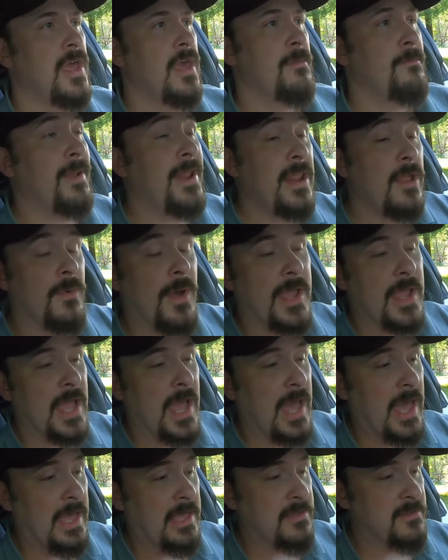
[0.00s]
But anyway,
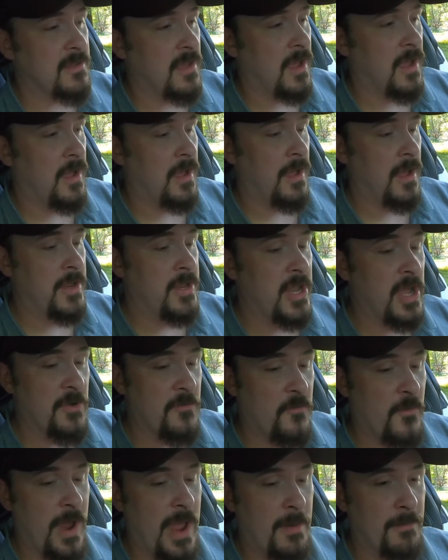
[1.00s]
guys,
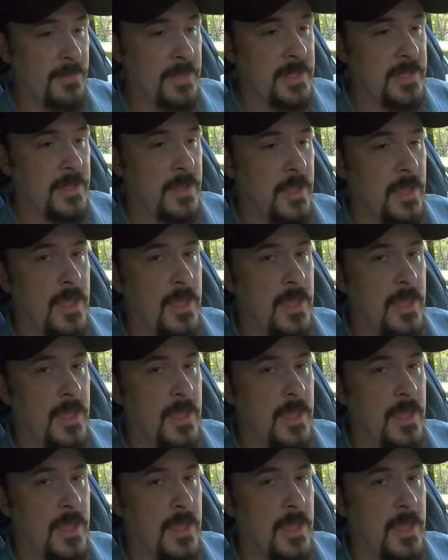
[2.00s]
enough rambling.